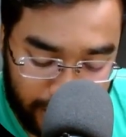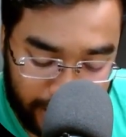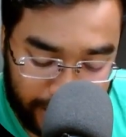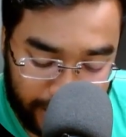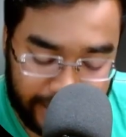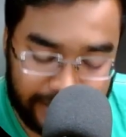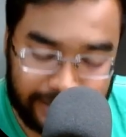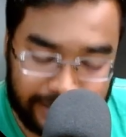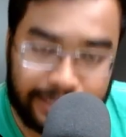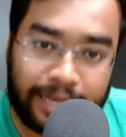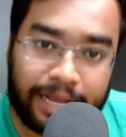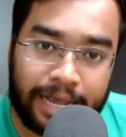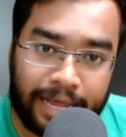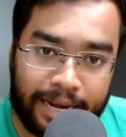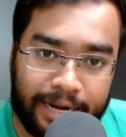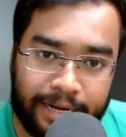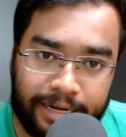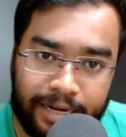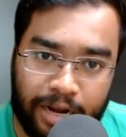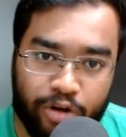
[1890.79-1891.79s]
guess the
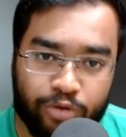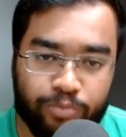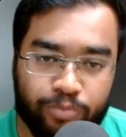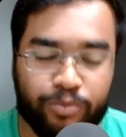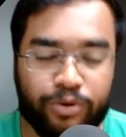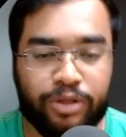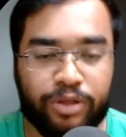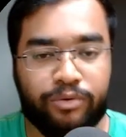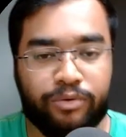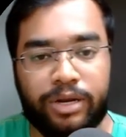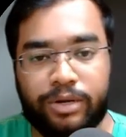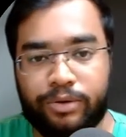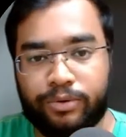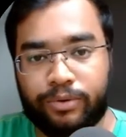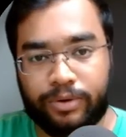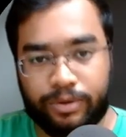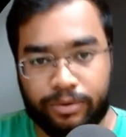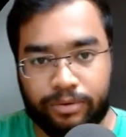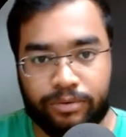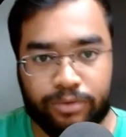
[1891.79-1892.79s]
correct output, you need
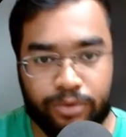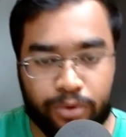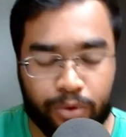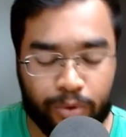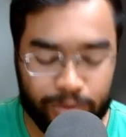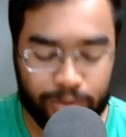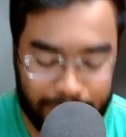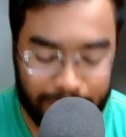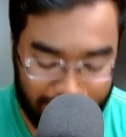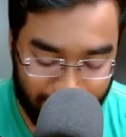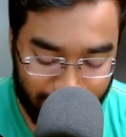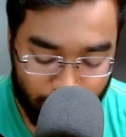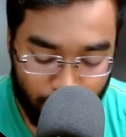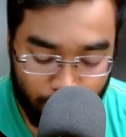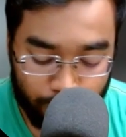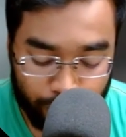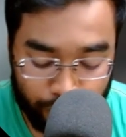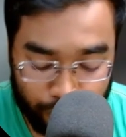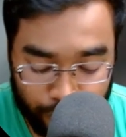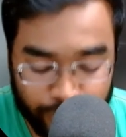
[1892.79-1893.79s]
to know that
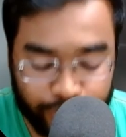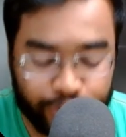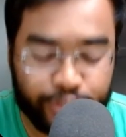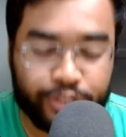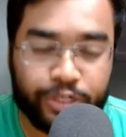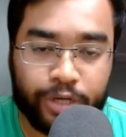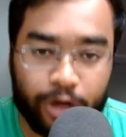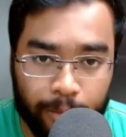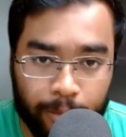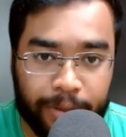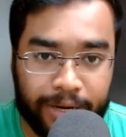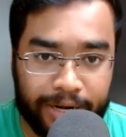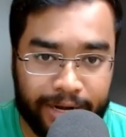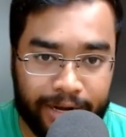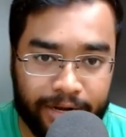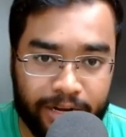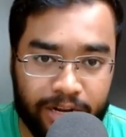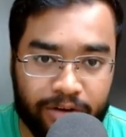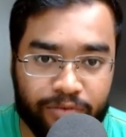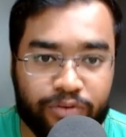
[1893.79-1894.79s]
which
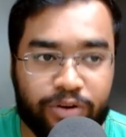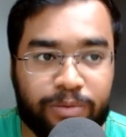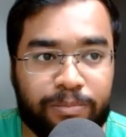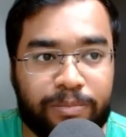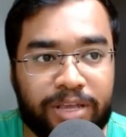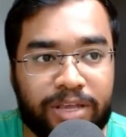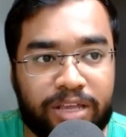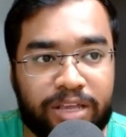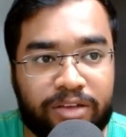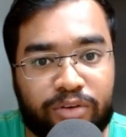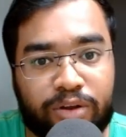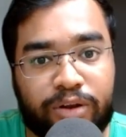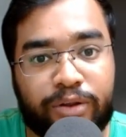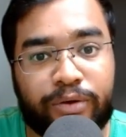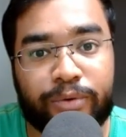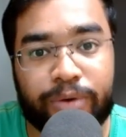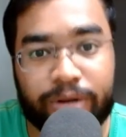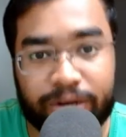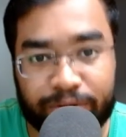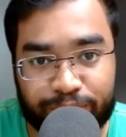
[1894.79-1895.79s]
operator would be
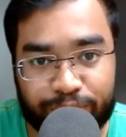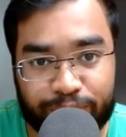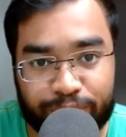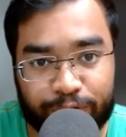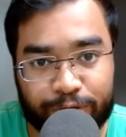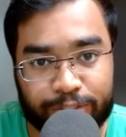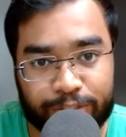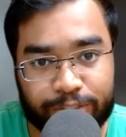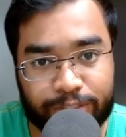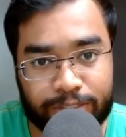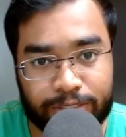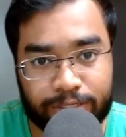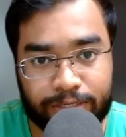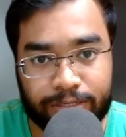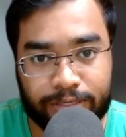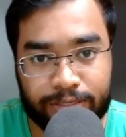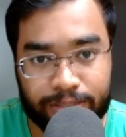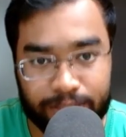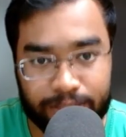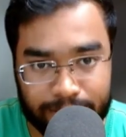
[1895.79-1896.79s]
evaluated first,
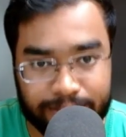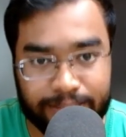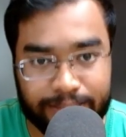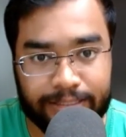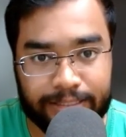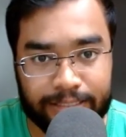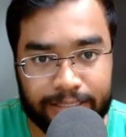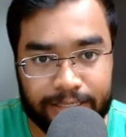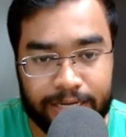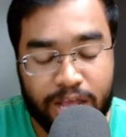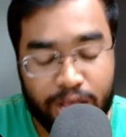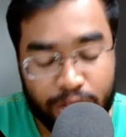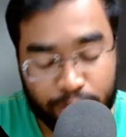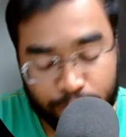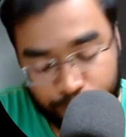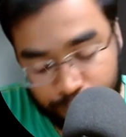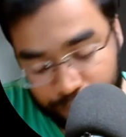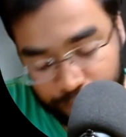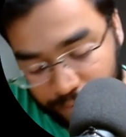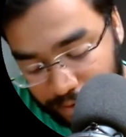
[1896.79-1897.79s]
isn't it?
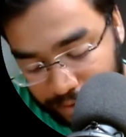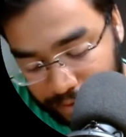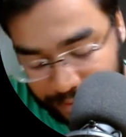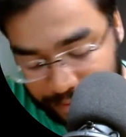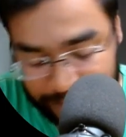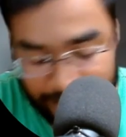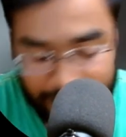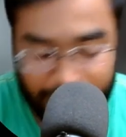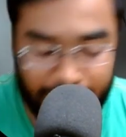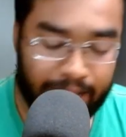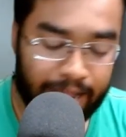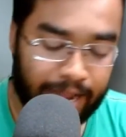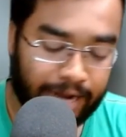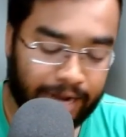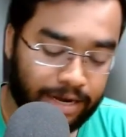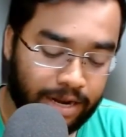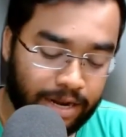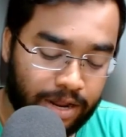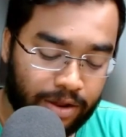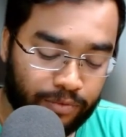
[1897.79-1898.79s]
So for
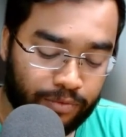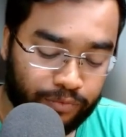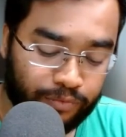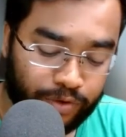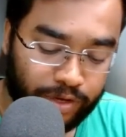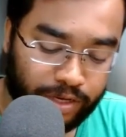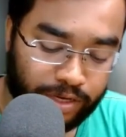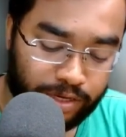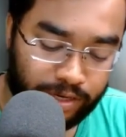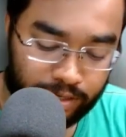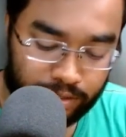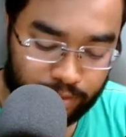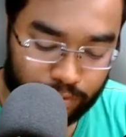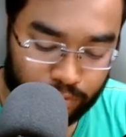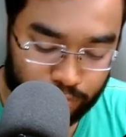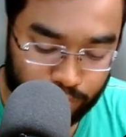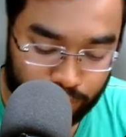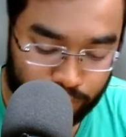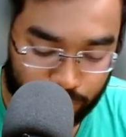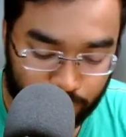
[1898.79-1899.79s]
that, we need
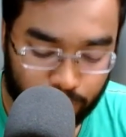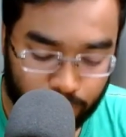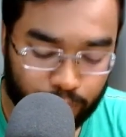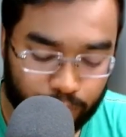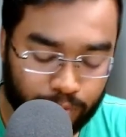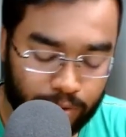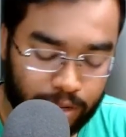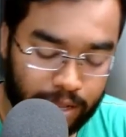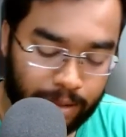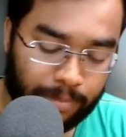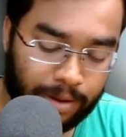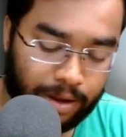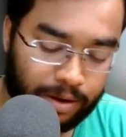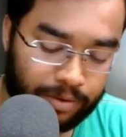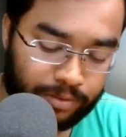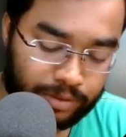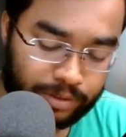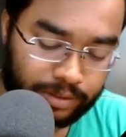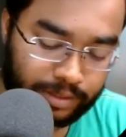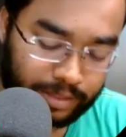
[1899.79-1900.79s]
to know
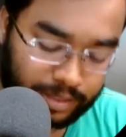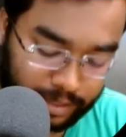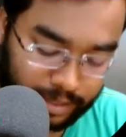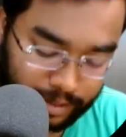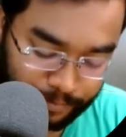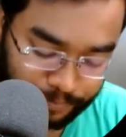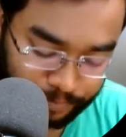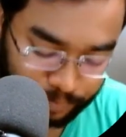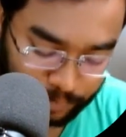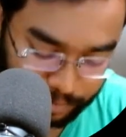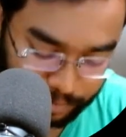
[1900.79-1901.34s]
about the